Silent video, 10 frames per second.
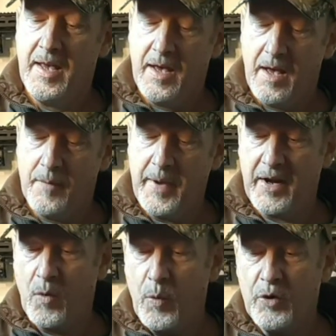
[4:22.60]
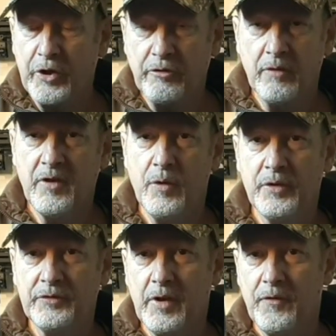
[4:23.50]
And I will do a review on
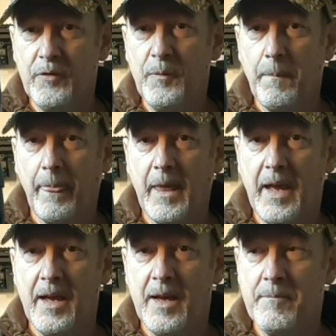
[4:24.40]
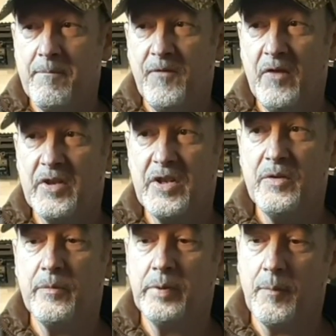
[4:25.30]
the rifle very
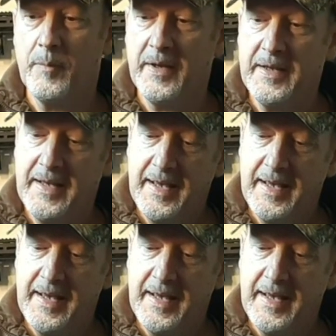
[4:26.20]
soon, probably.